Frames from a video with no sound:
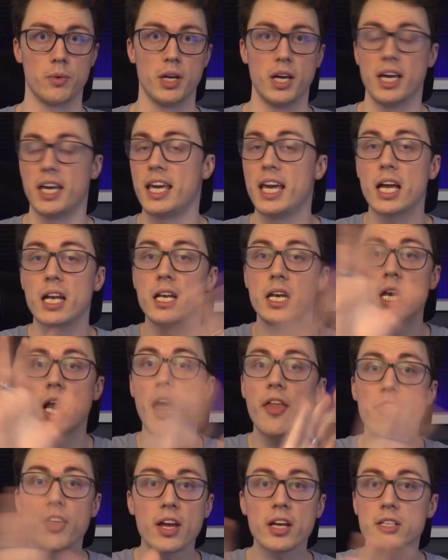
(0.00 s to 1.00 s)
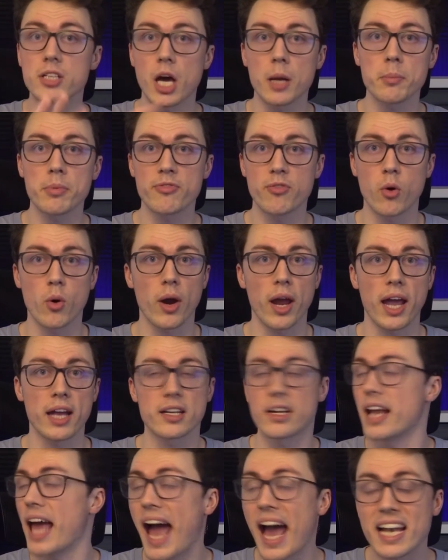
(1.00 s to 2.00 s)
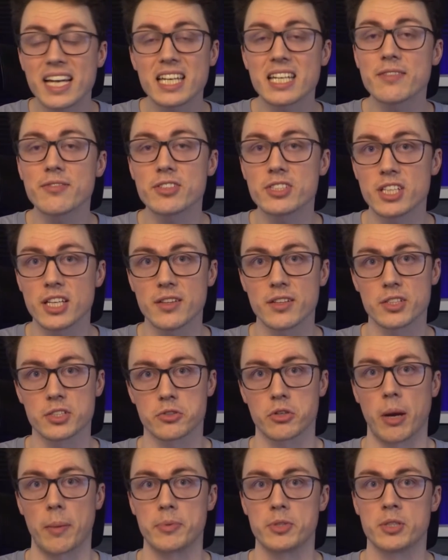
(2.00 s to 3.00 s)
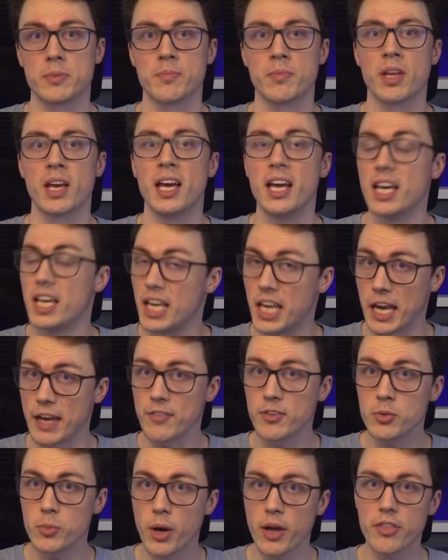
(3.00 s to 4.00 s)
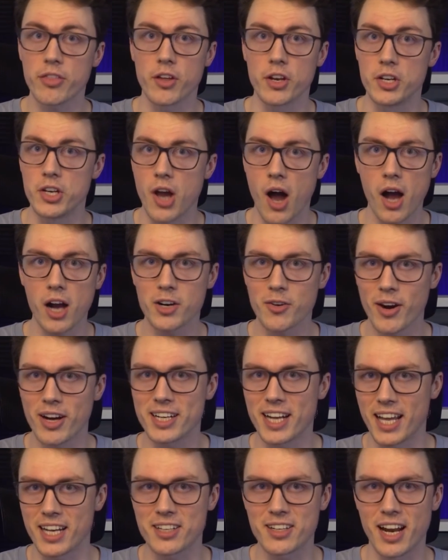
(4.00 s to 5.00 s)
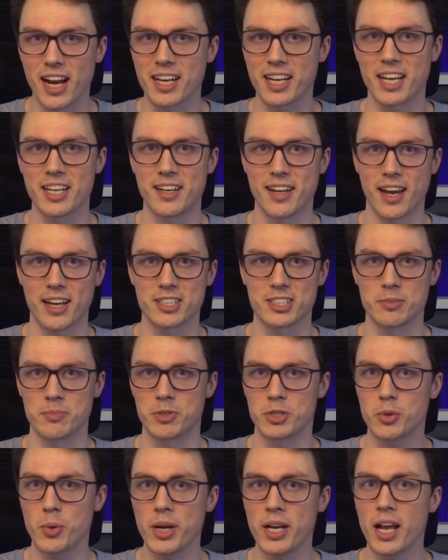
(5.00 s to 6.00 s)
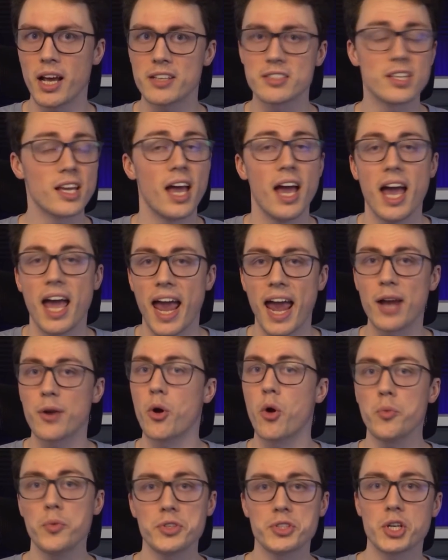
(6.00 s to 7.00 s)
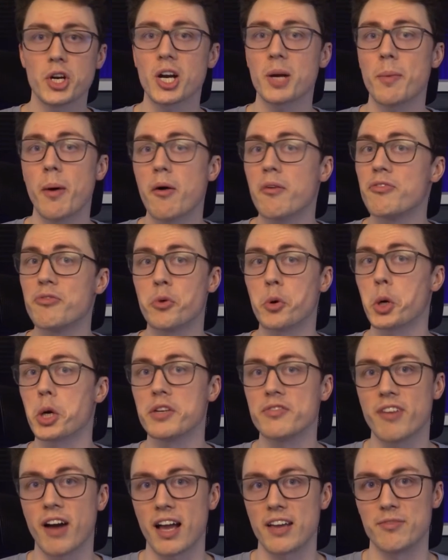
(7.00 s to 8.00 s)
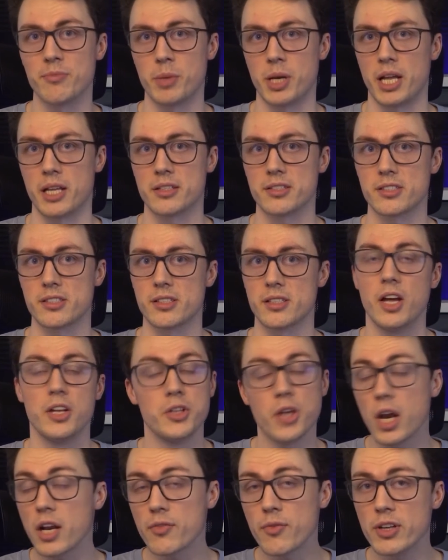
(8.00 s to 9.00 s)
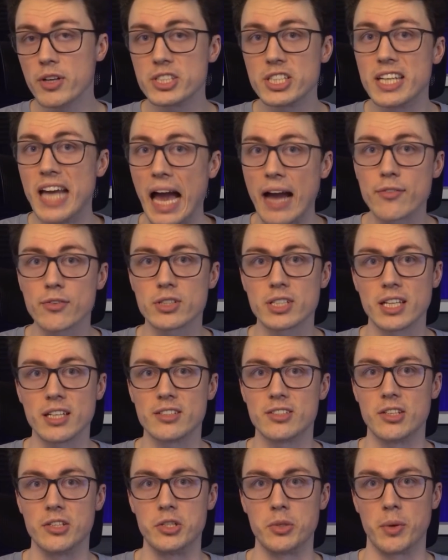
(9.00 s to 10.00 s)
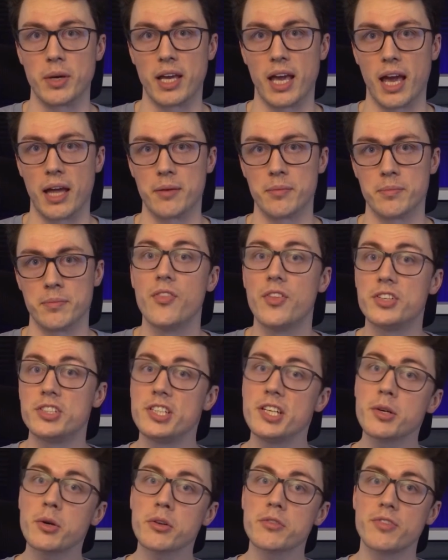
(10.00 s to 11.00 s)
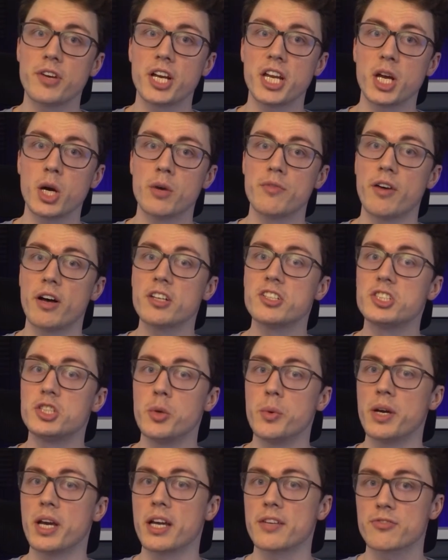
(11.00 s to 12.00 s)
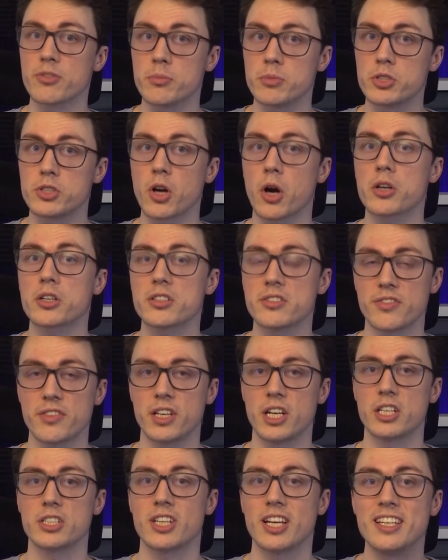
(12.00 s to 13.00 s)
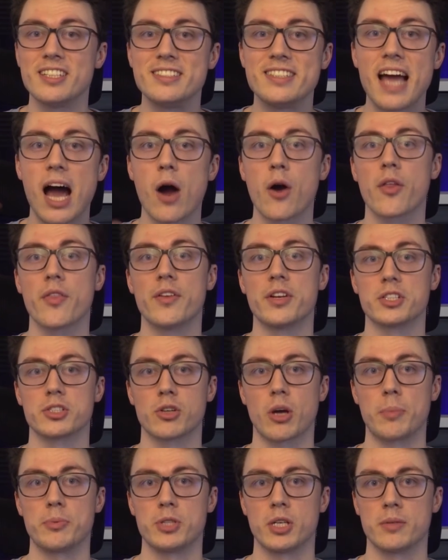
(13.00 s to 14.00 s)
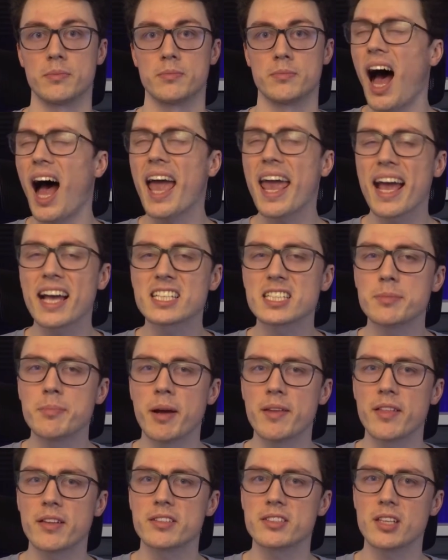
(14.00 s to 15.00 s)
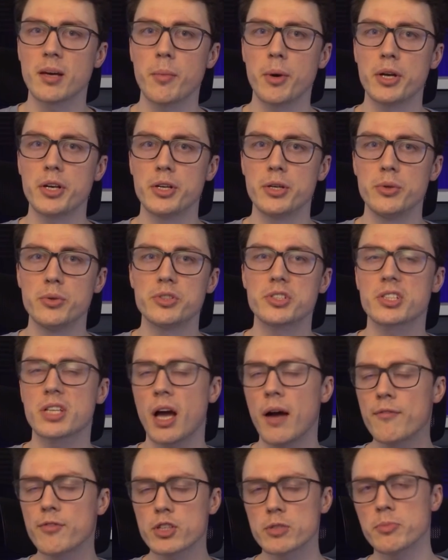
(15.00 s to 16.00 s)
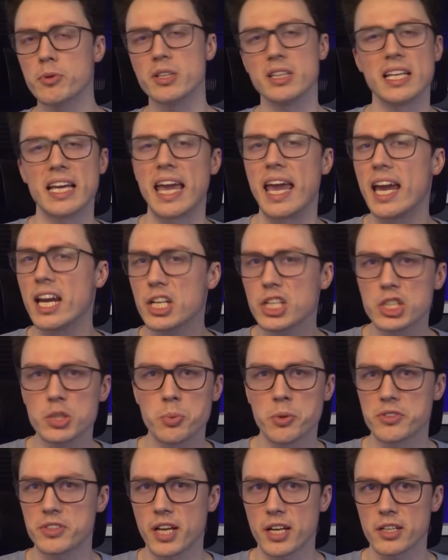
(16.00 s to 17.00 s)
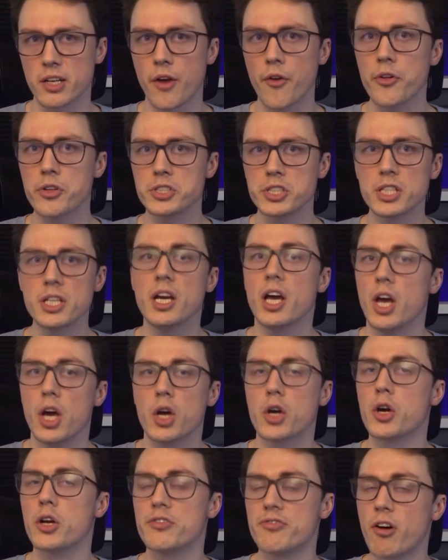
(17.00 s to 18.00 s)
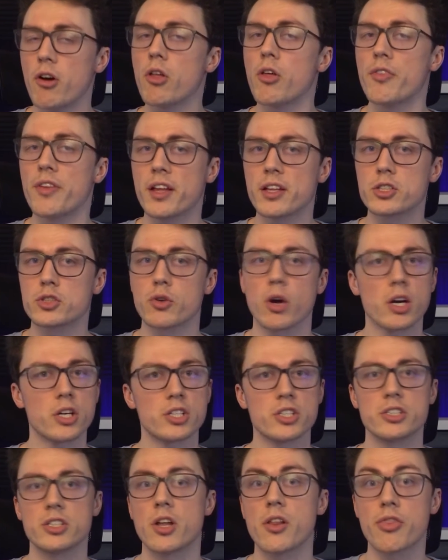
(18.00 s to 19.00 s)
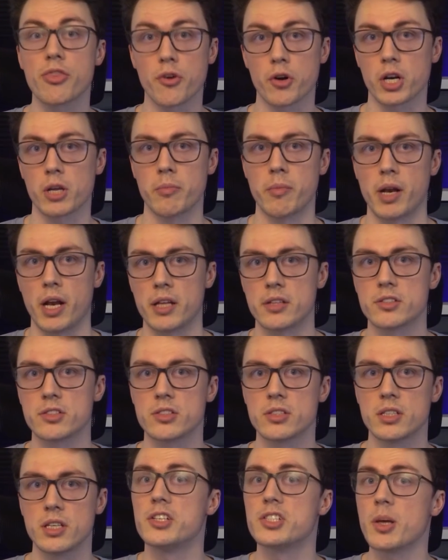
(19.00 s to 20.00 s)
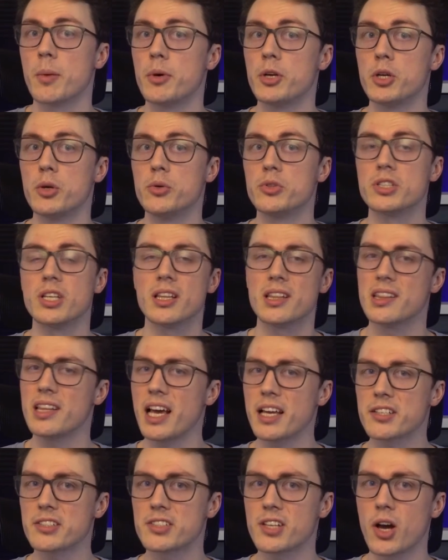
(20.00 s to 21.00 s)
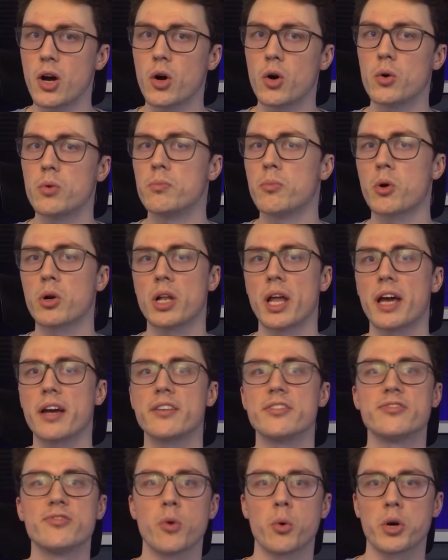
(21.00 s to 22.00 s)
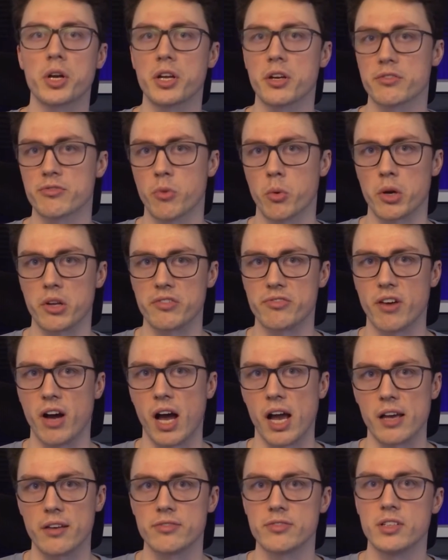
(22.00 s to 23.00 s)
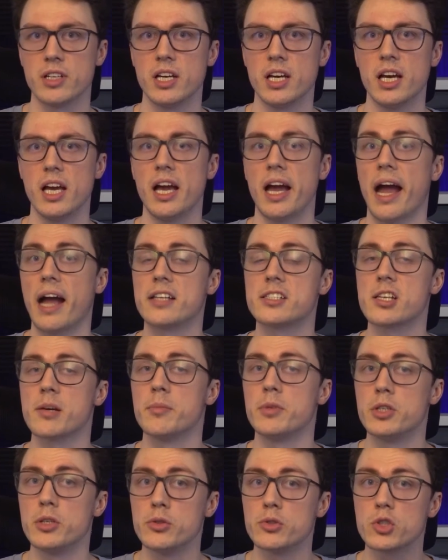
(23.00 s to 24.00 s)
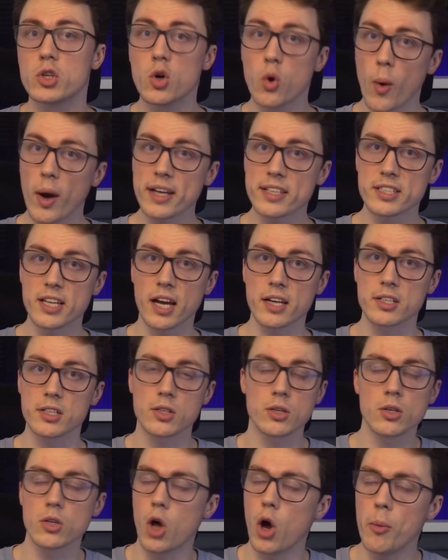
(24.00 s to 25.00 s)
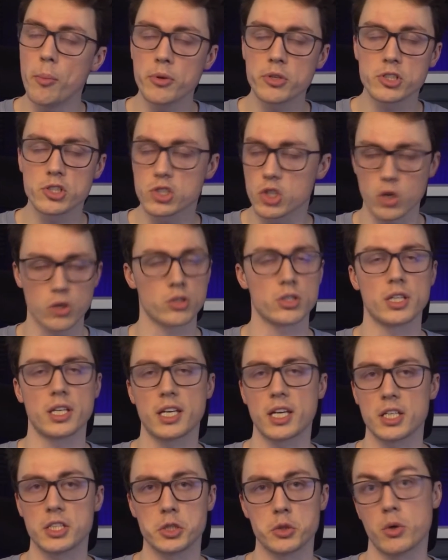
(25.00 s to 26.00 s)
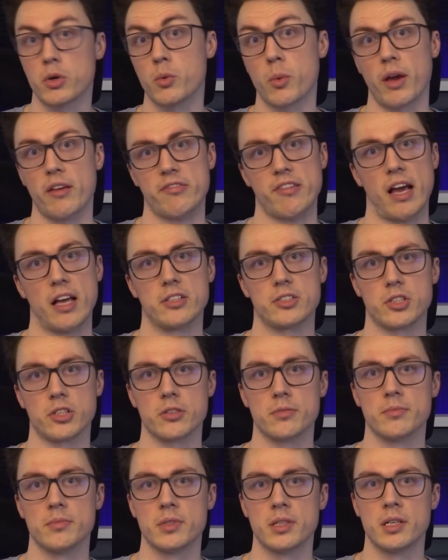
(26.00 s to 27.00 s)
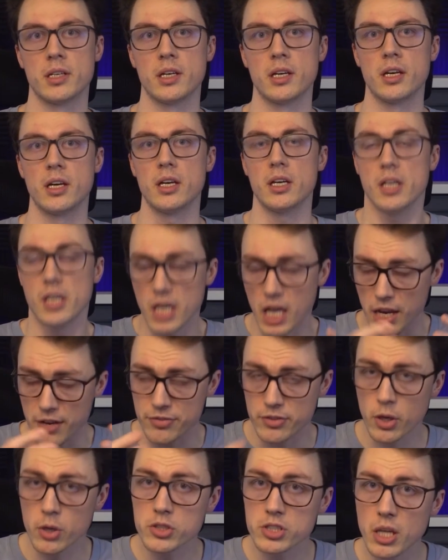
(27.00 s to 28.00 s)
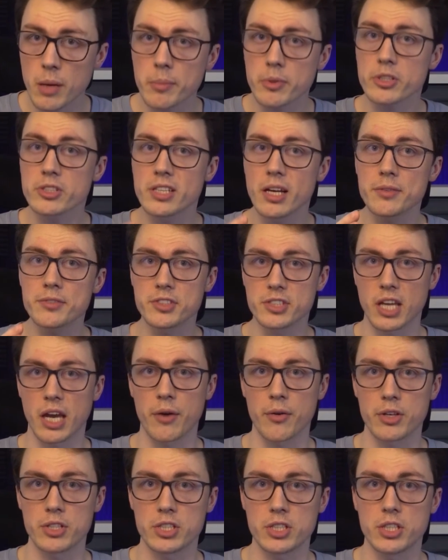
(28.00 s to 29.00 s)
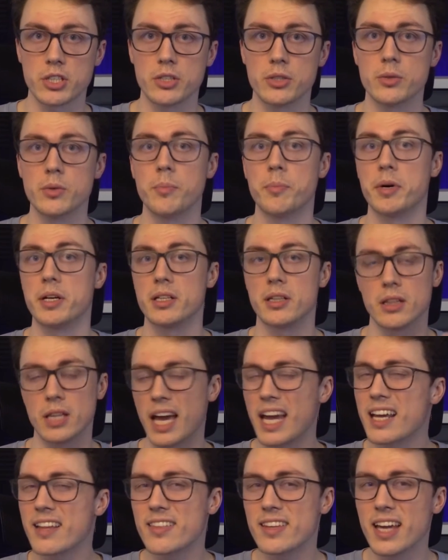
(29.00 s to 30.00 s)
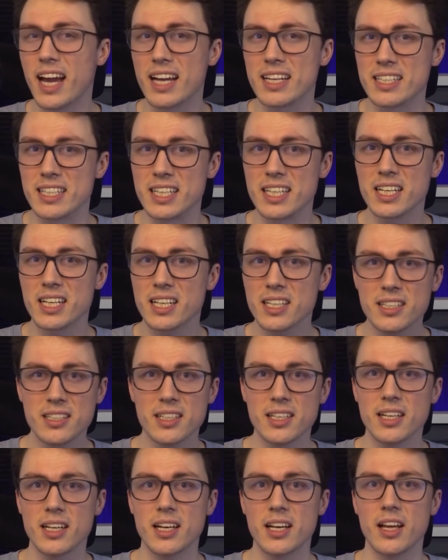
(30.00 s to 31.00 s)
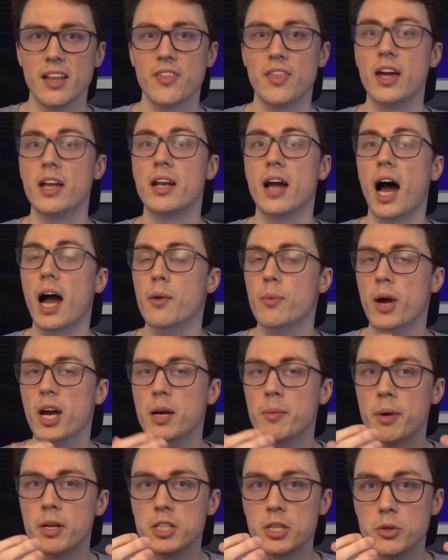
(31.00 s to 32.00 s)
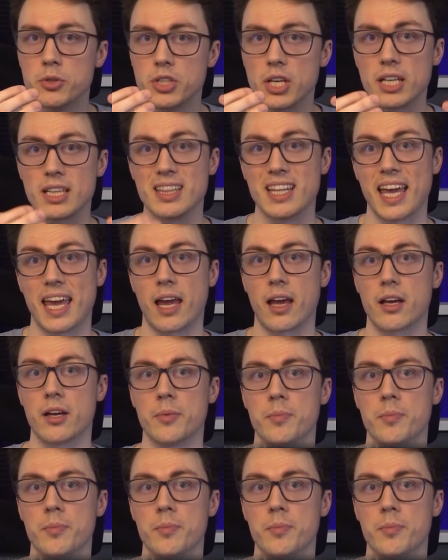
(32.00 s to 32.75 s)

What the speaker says: He had nothing done beforehand and hadn't even seen the script. Even with a not great internet connection between us, it only took about 45 minutes. None of which he ever needs to do again. The secret video of us doing it from start to finish is down in the description. I estimate that someone who's comfortable-ish with technology could follow the instructions in 30 minutes. Someone who's less so, more like 40 or 45. And someone who's quite technical almost certainly could do it way faster. If those numbers sound scary to you, but like the idea, then I recommend using Link.